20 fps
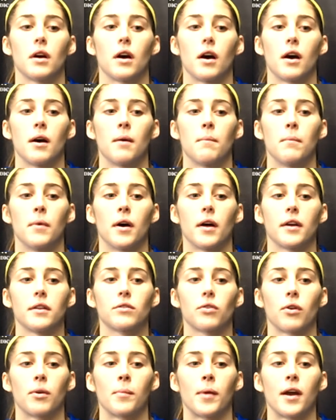Well, I
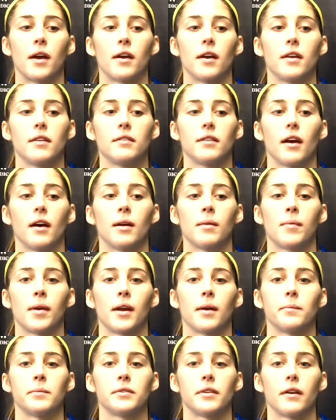tore my ACL and my
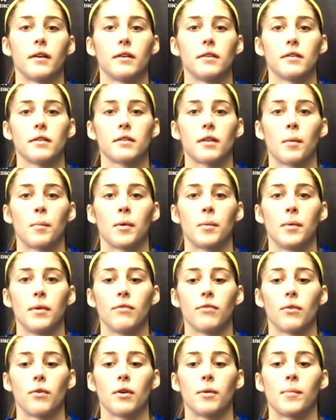MCL in the summer
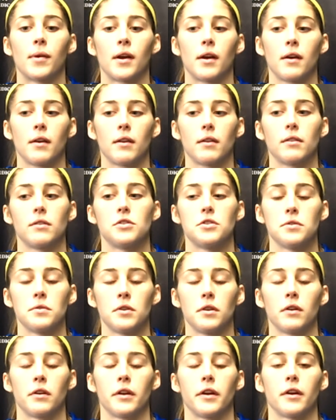before my
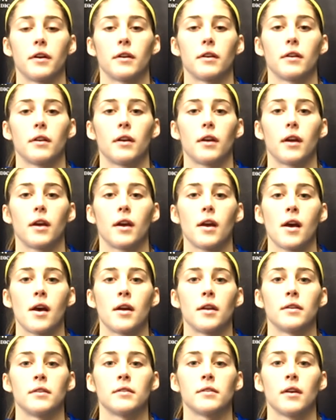junior year,
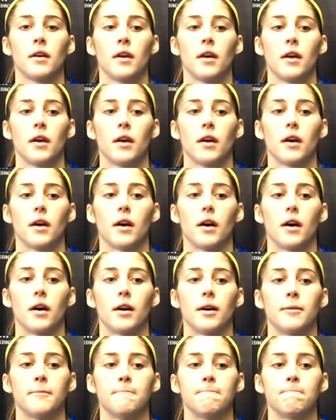and
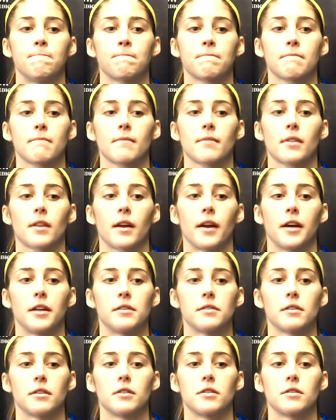I
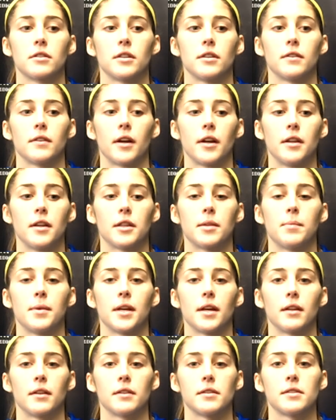had surgery right at the
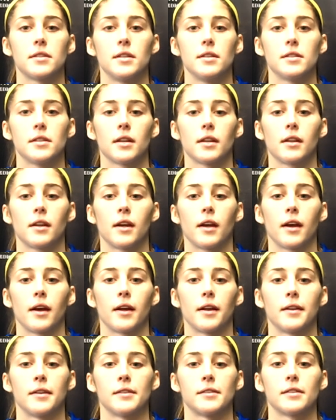beginning of the season,
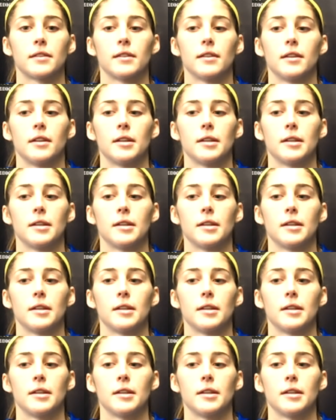and